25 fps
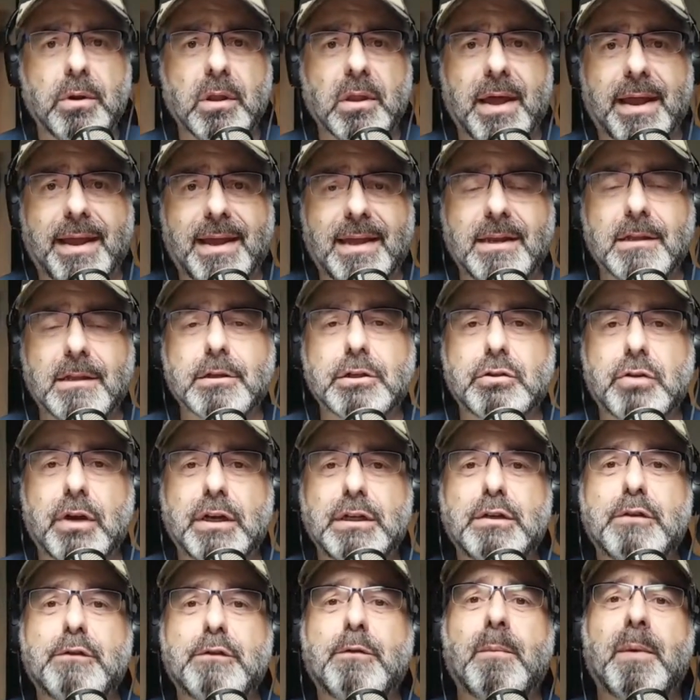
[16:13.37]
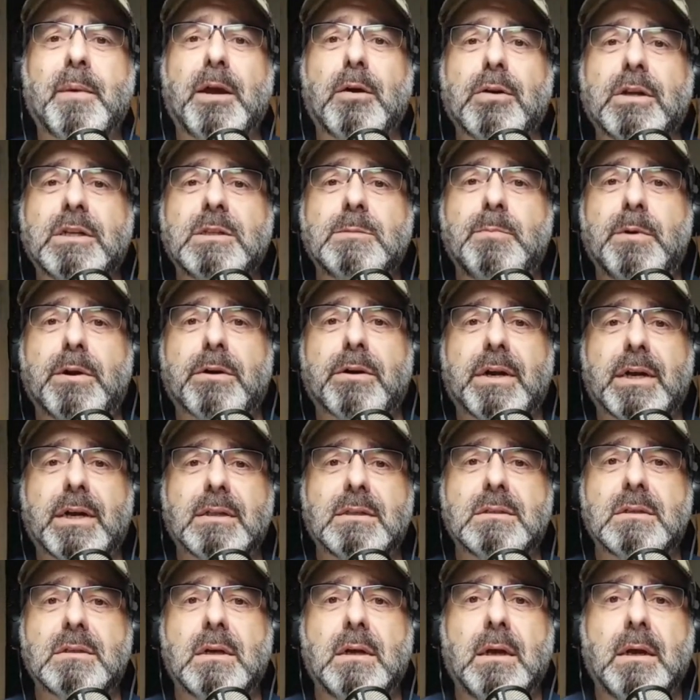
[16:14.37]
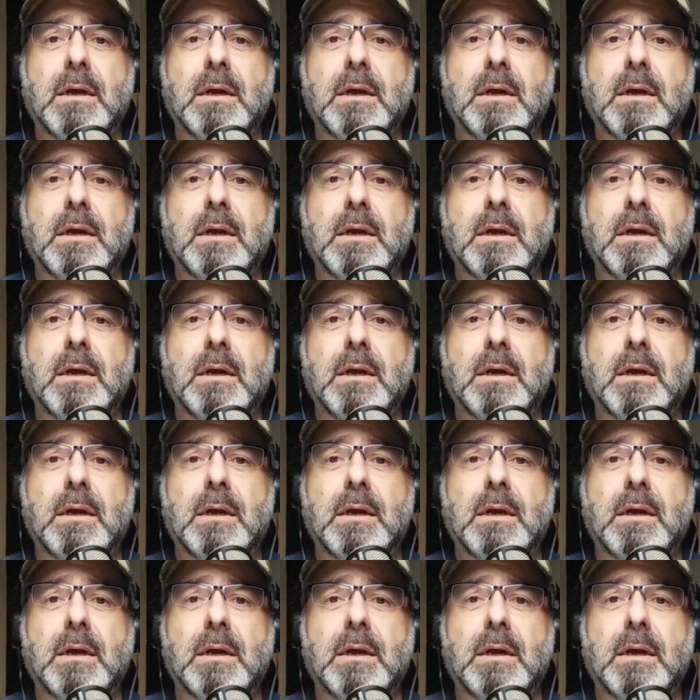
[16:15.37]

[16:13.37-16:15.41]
like an illustration from my own experience